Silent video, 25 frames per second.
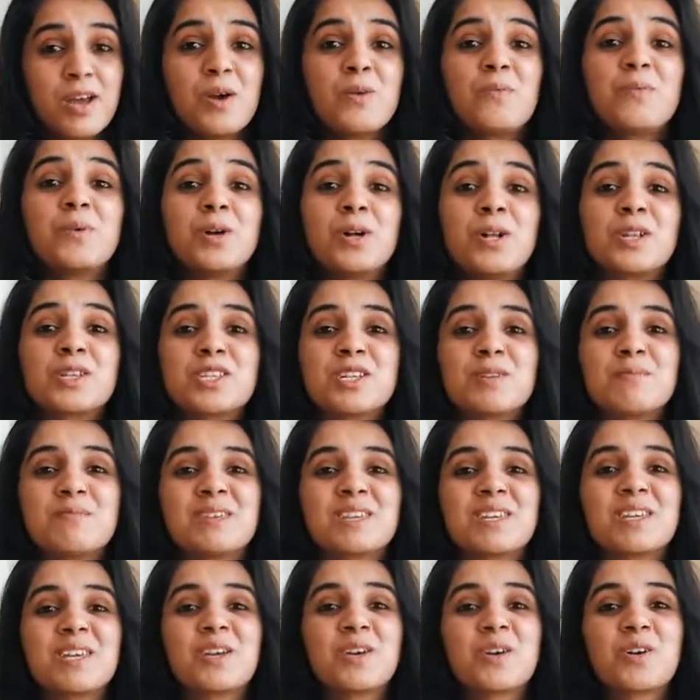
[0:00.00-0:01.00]
We're also
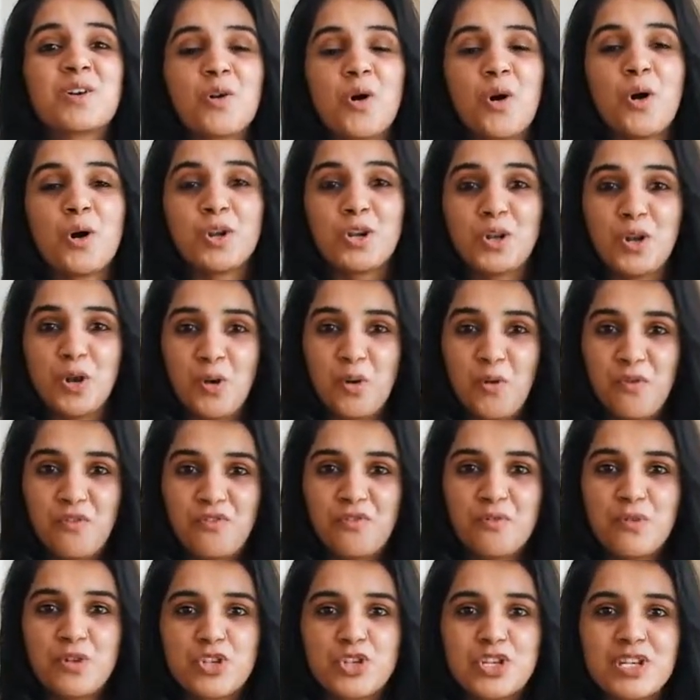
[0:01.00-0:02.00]
making corn
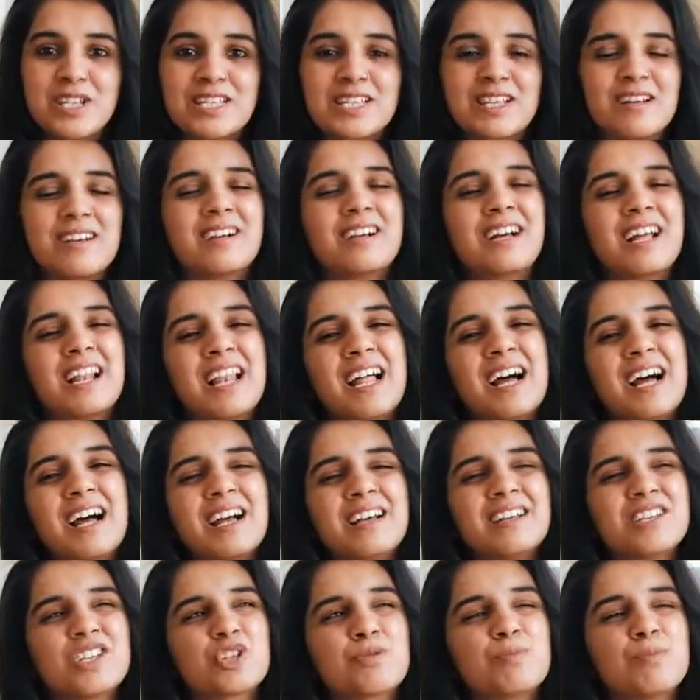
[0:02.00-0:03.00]
loaf, which is a
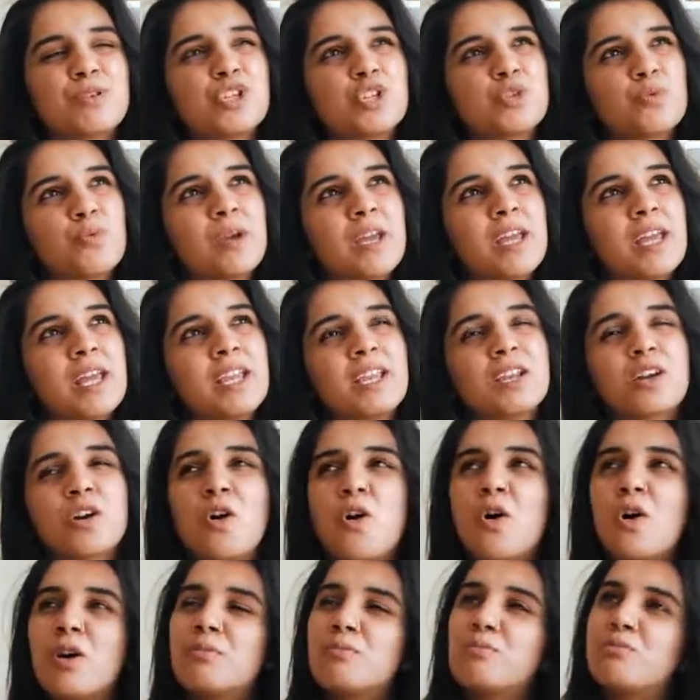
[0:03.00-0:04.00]
clash between
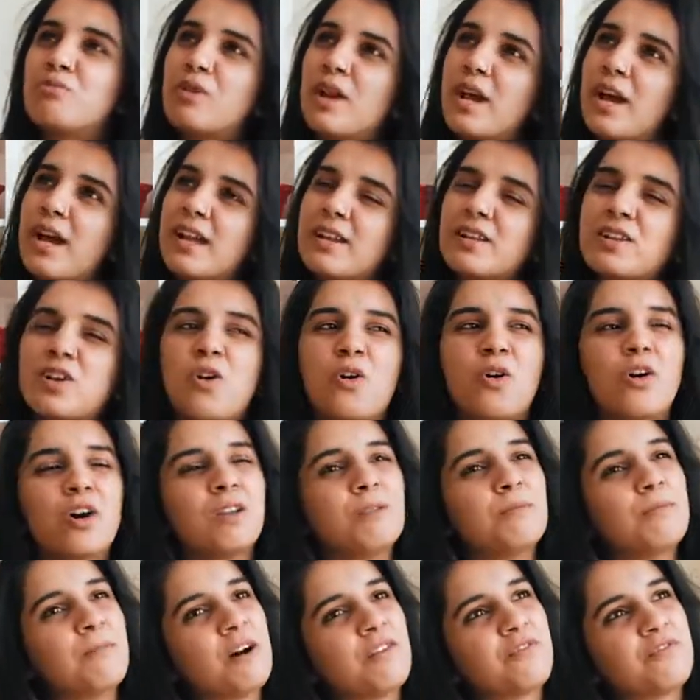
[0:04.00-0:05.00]
corn bread,
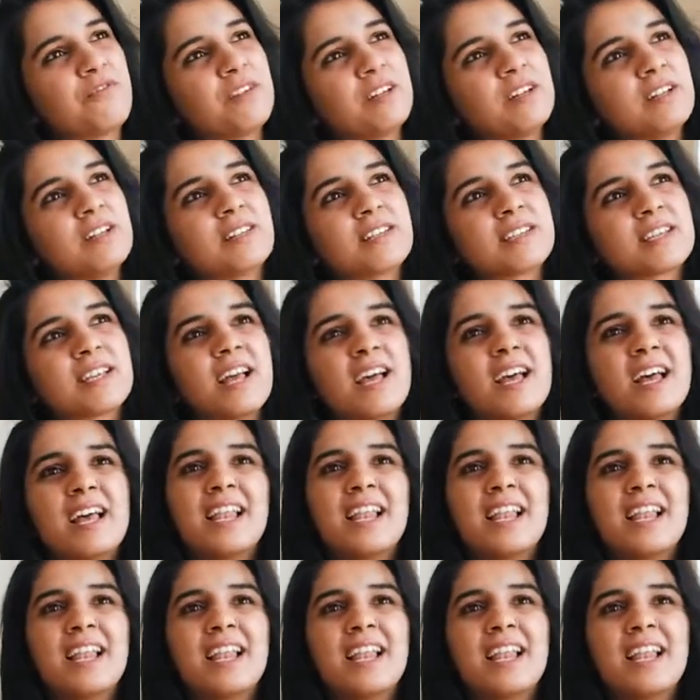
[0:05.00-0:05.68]
corn muffins,